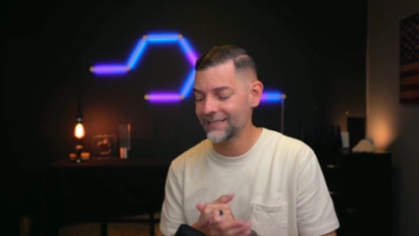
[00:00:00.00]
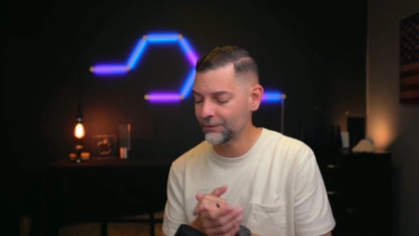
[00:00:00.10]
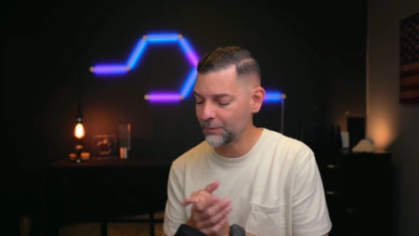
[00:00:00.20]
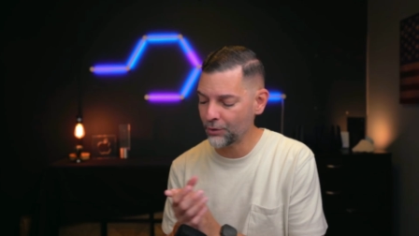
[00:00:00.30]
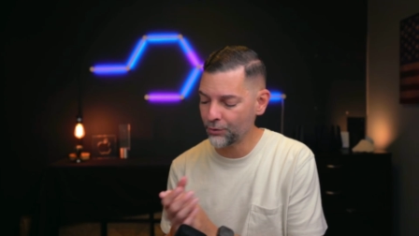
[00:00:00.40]
It
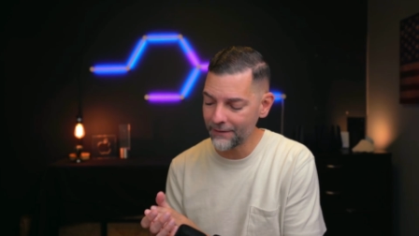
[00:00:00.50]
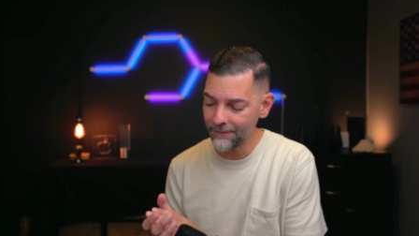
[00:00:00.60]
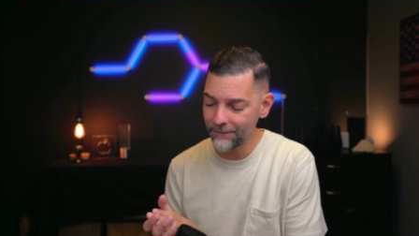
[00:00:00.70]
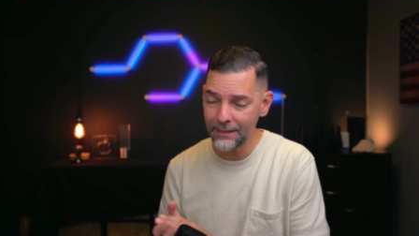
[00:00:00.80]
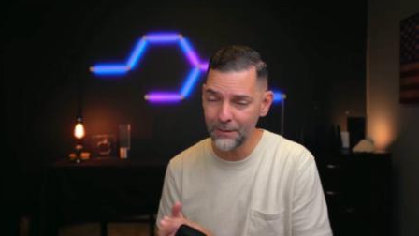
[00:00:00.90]
gives me
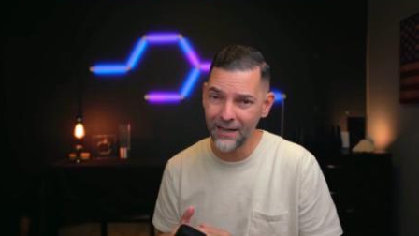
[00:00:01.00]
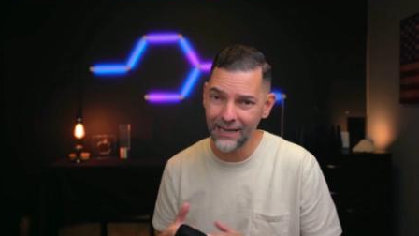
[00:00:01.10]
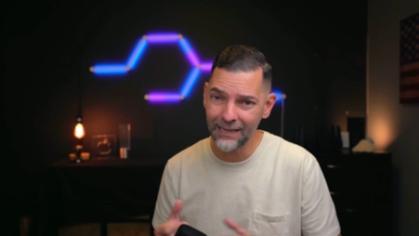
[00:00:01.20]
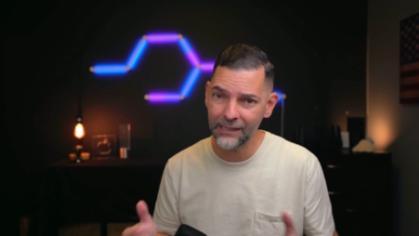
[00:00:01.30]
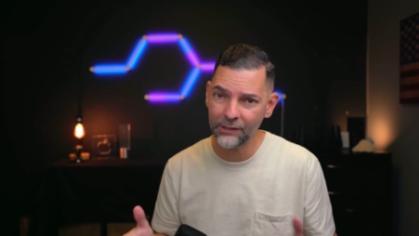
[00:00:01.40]
great
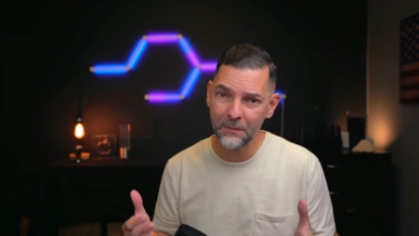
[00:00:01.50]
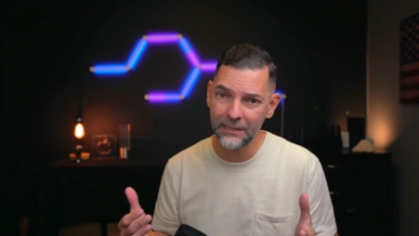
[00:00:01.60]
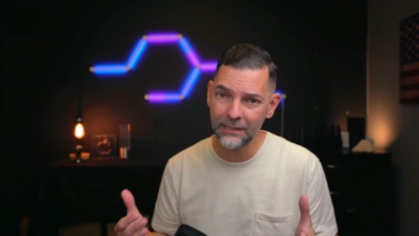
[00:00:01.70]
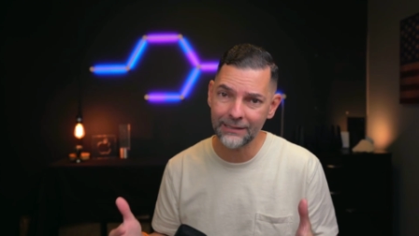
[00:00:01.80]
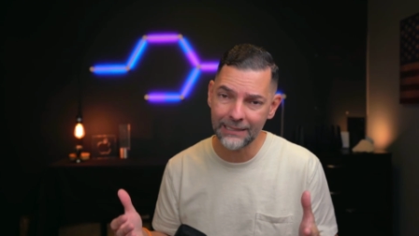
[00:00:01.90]
feedback. Lets
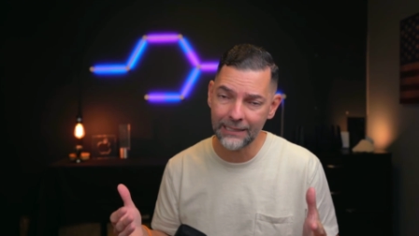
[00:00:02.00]
me